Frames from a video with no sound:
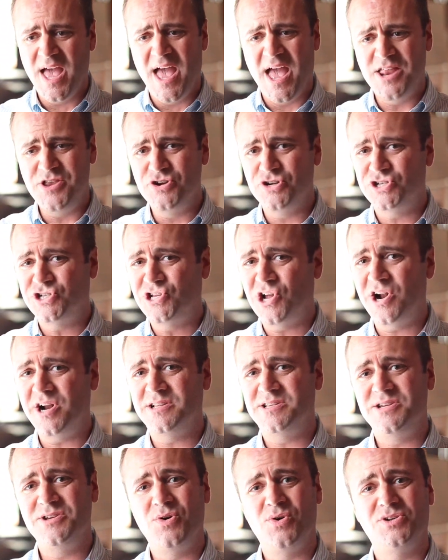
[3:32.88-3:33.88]
and you're
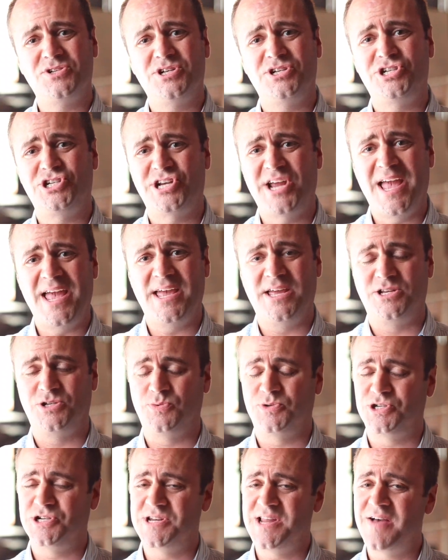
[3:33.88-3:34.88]
starting to notice a change,
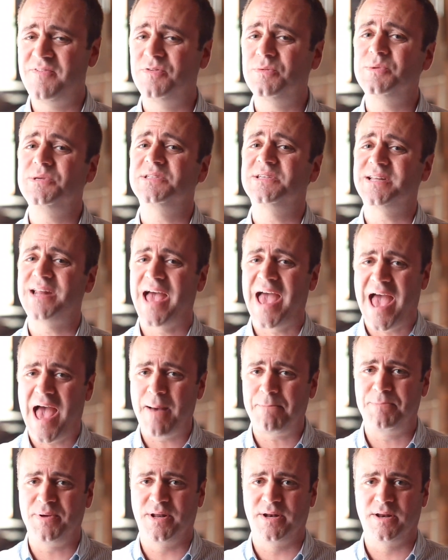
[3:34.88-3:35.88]
which inevitably is going to
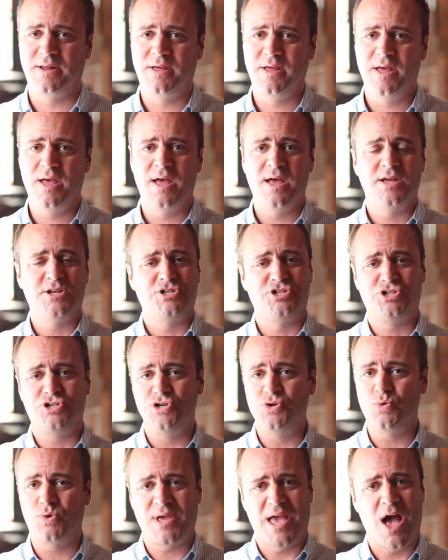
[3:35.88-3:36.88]
happen,
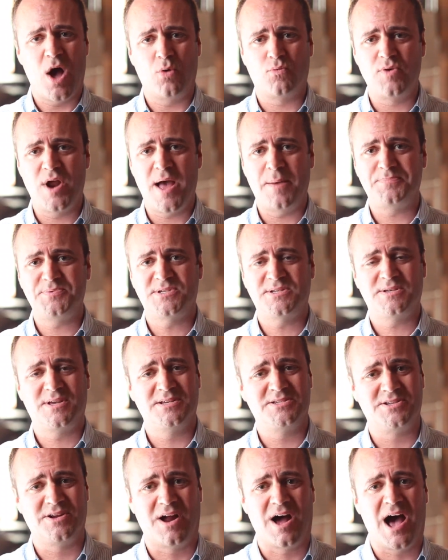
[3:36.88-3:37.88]
new account reps
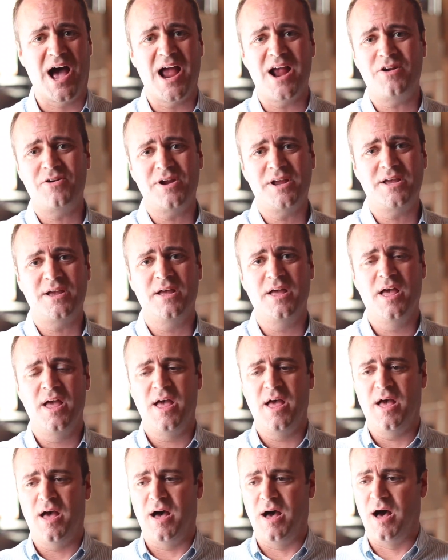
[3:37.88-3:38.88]
because they're hiring,
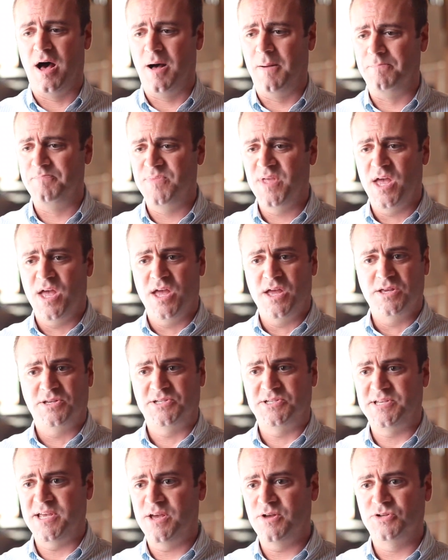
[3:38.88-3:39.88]

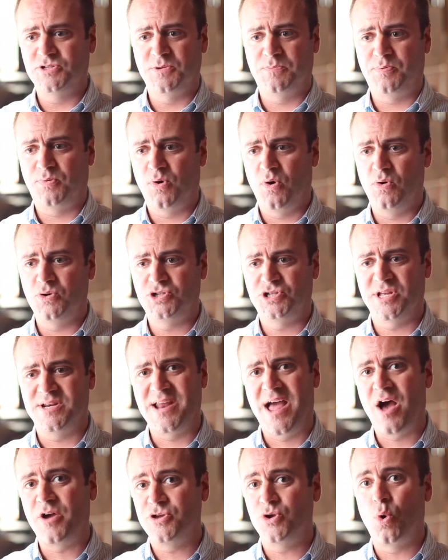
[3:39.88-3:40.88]
sales approach that
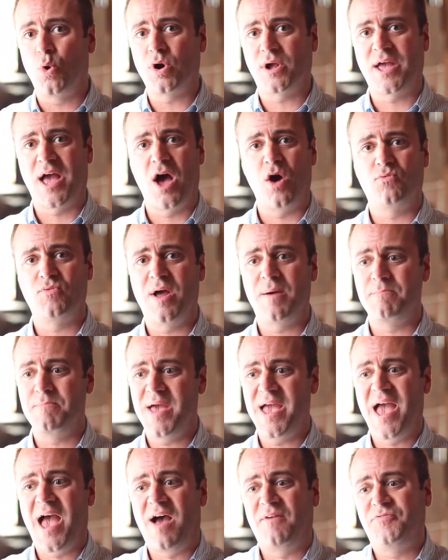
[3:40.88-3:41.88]
now your account rep
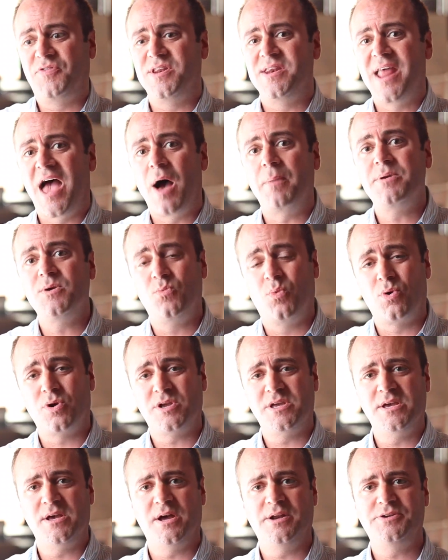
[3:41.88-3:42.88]
may have to now be
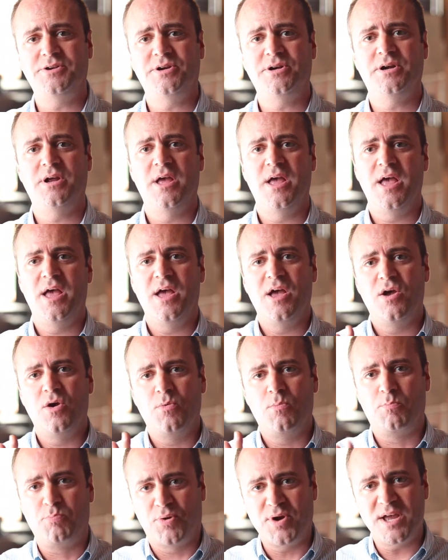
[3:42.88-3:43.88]
working under,
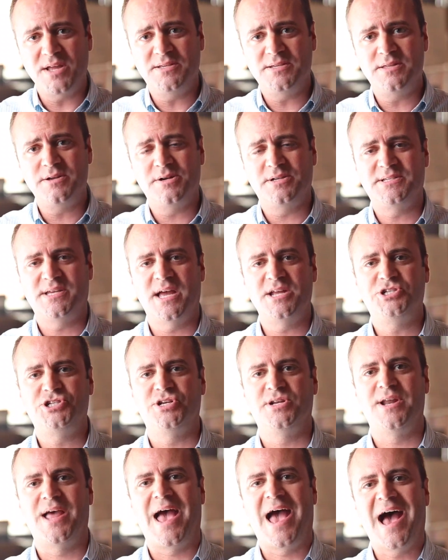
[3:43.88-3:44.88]
bring it to their
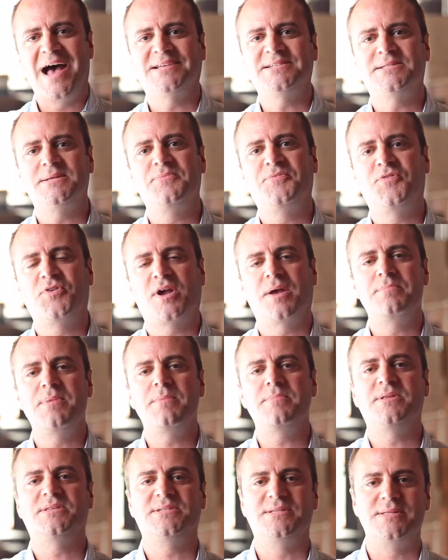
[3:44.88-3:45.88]
attention. Ask them for
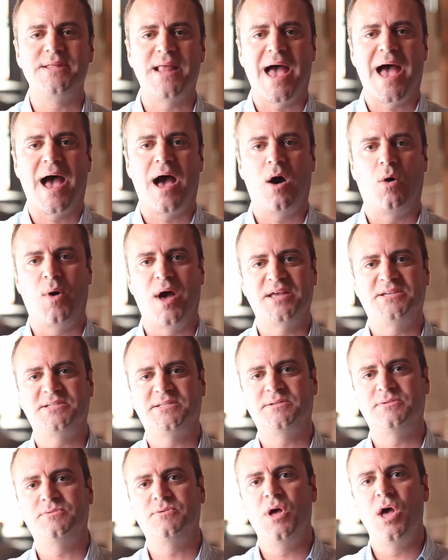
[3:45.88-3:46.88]
commitments now as
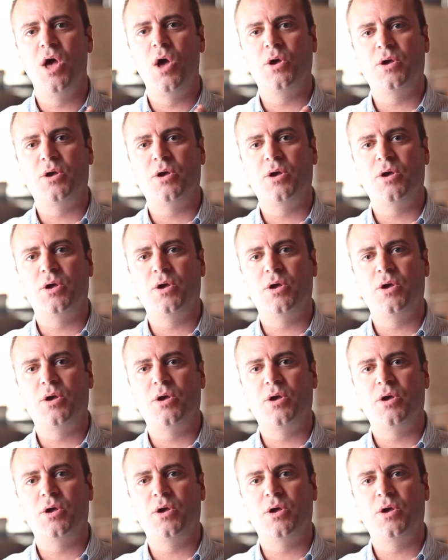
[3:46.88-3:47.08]
to